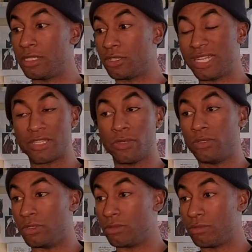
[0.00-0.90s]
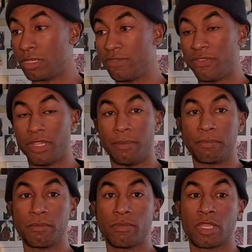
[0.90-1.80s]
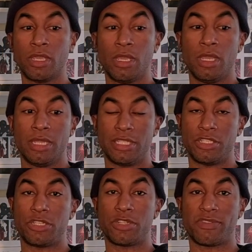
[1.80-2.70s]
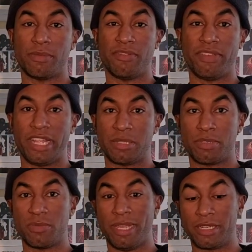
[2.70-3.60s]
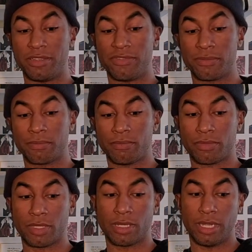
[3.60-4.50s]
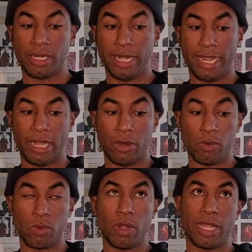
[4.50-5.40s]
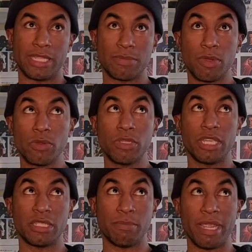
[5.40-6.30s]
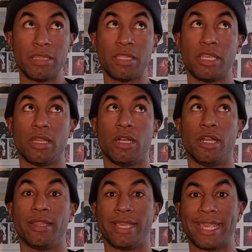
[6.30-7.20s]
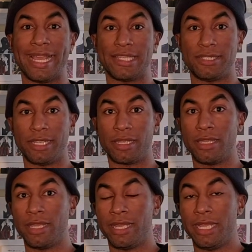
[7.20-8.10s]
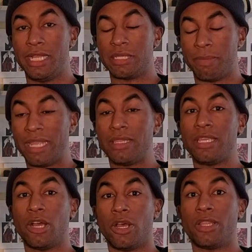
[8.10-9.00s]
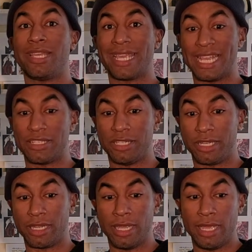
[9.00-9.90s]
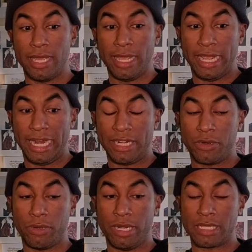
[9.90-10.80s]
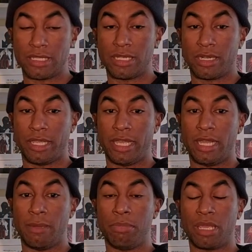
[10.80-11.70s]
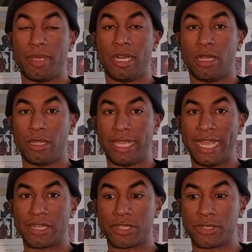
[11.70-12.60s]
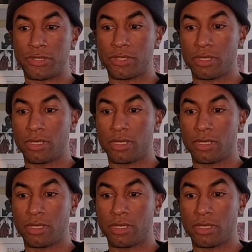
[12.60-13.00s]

So that's cool, good for them. This is just from a fan's perspective. Now, it's mainly on the casting. It's mainly on the casting. And I don't necessarily blame it on the actors.